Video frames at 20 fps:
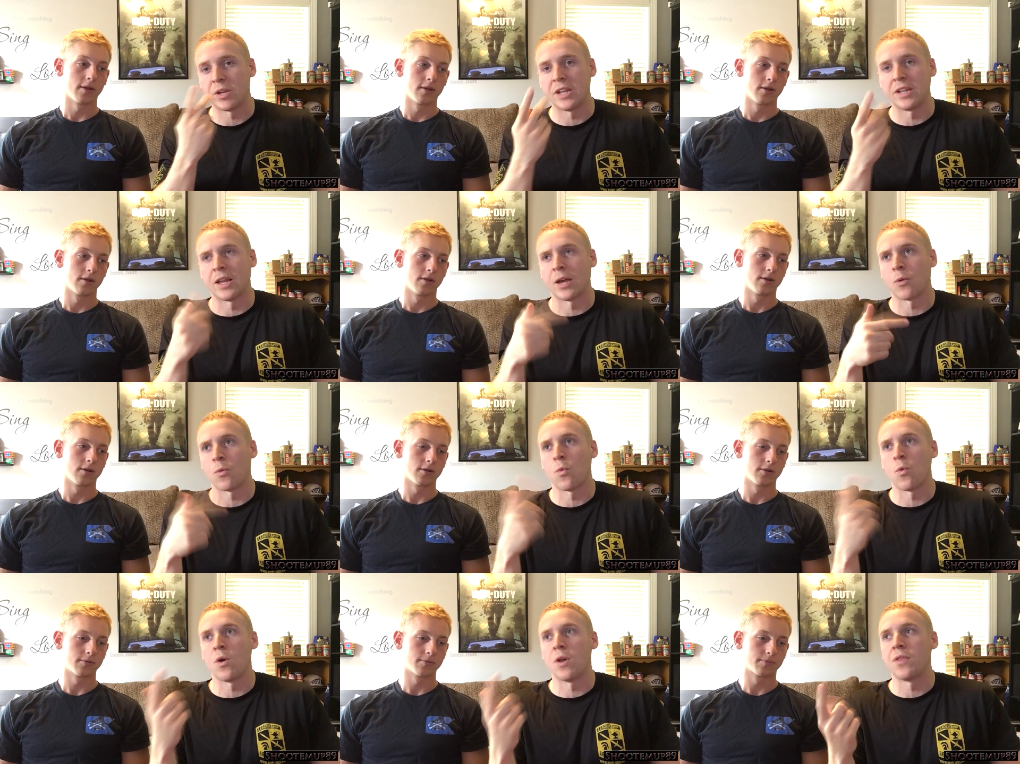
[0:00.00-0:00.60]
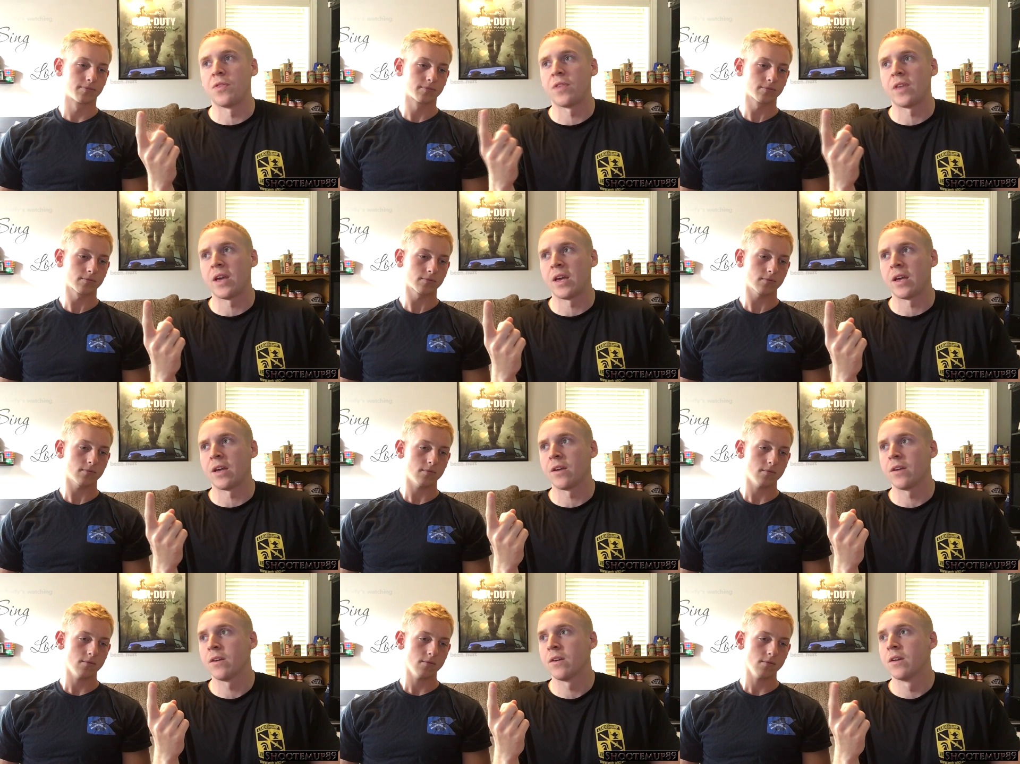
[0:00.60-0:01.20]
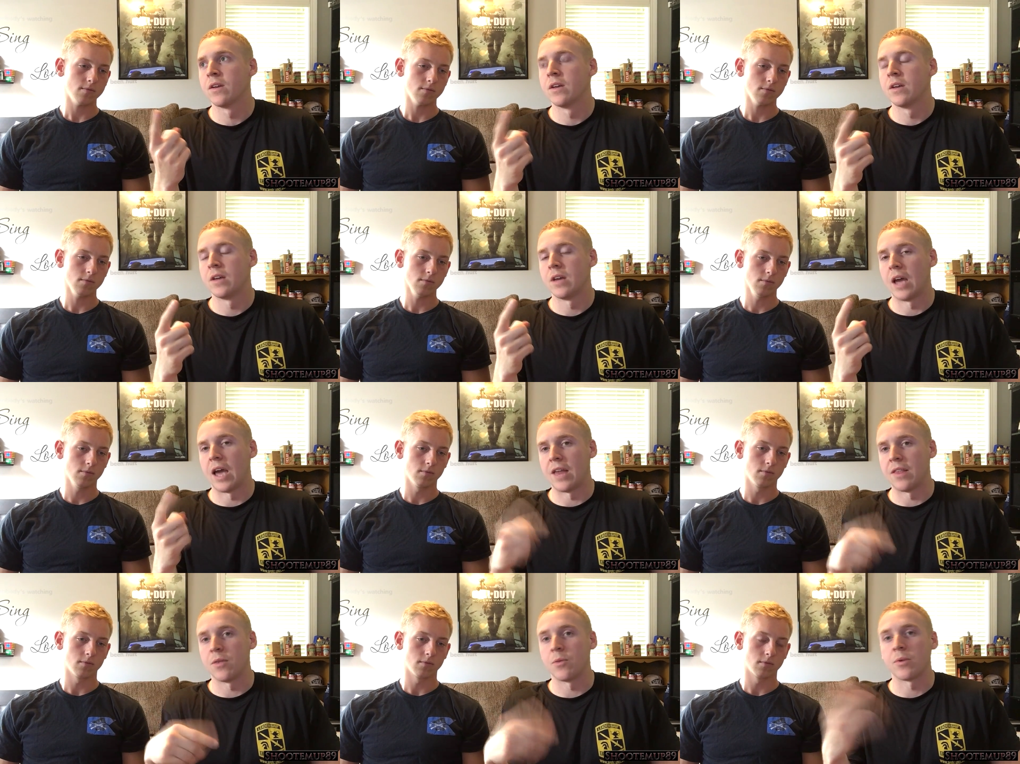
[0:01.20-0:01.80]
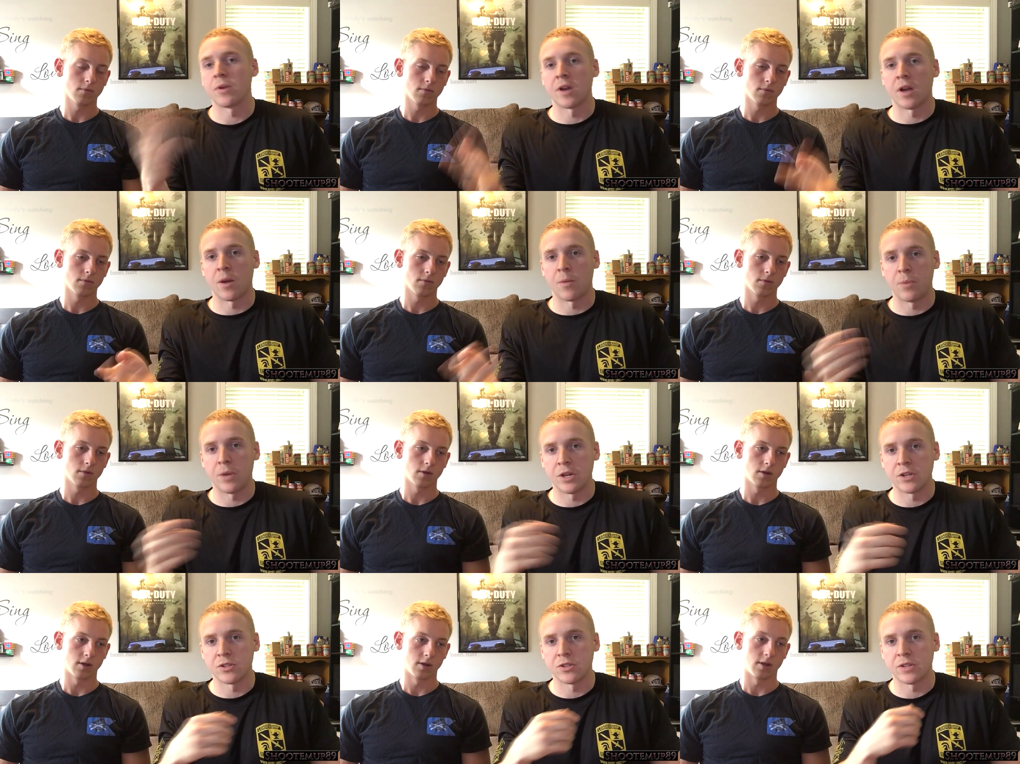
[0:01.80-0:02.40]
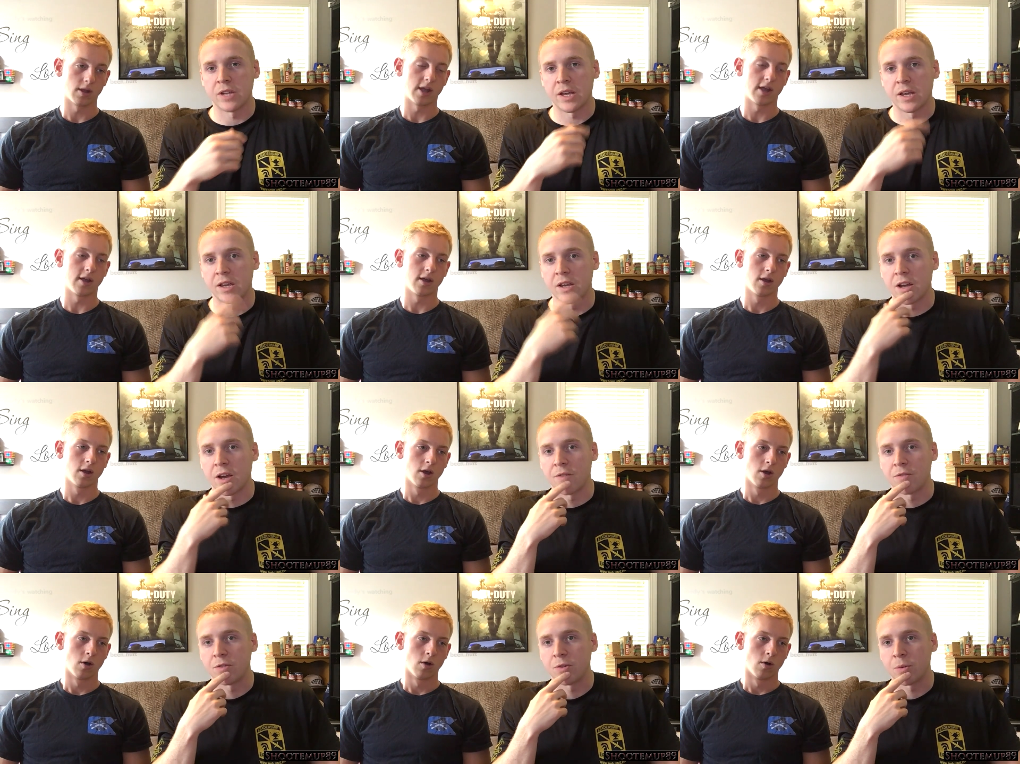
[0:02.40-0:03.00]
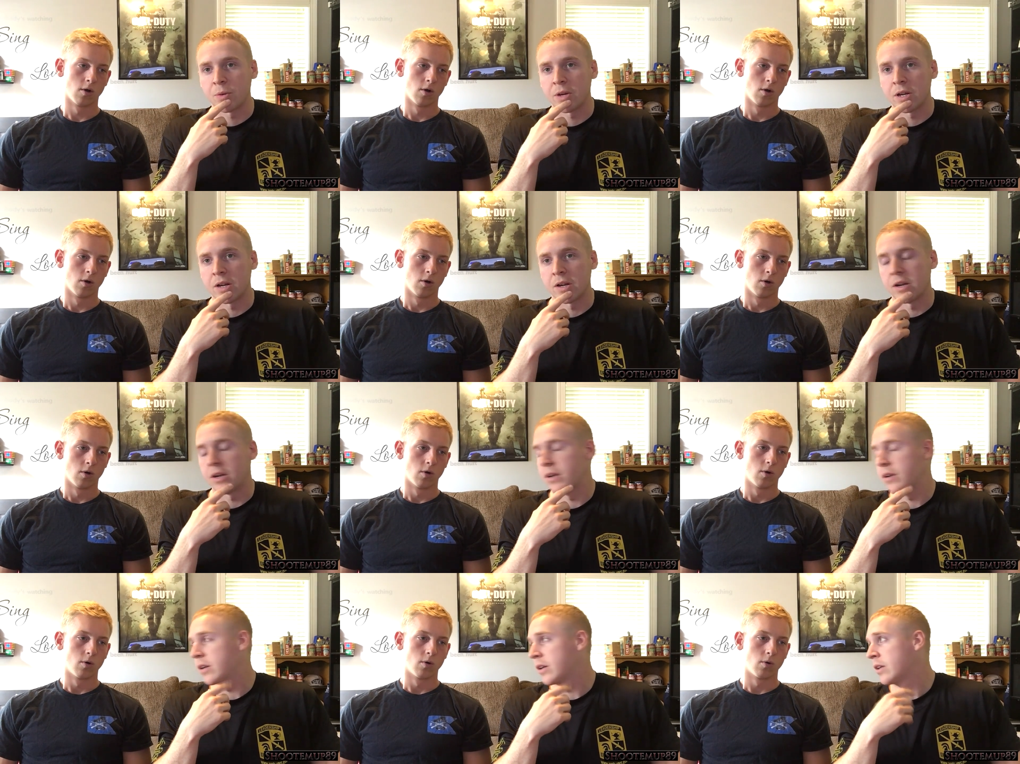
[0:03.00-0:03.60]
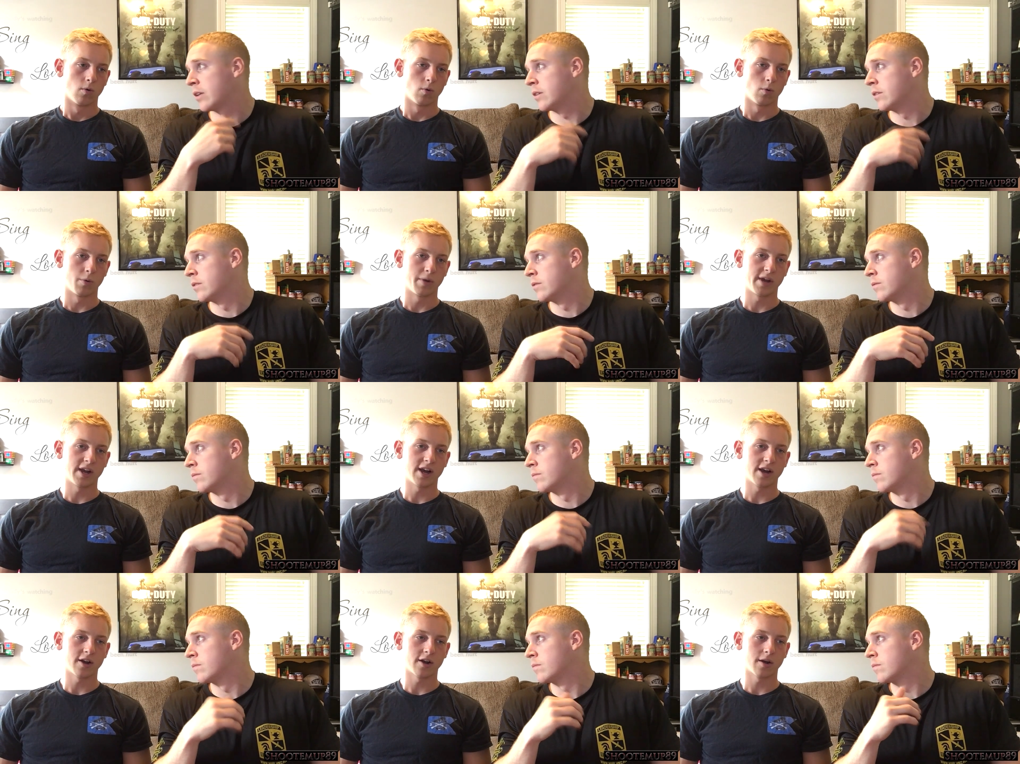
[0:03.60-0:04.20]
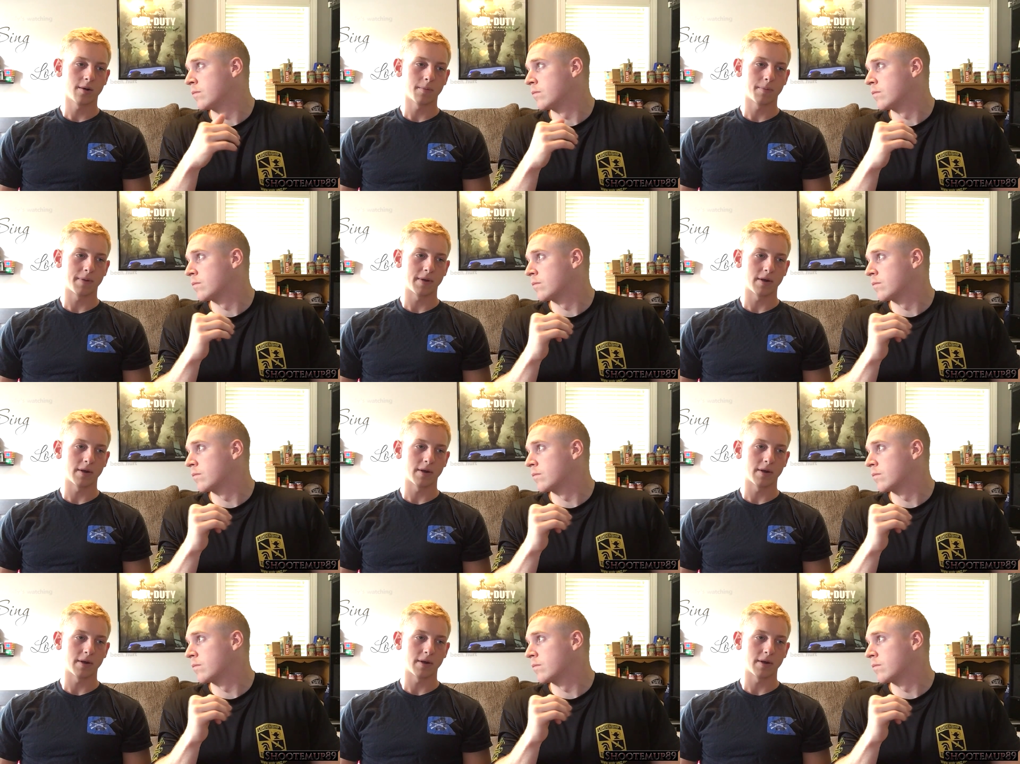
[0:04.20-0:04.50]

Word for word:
Speaker 1: did like one thing, and then we got our picture taken after we got our haircut. We got our,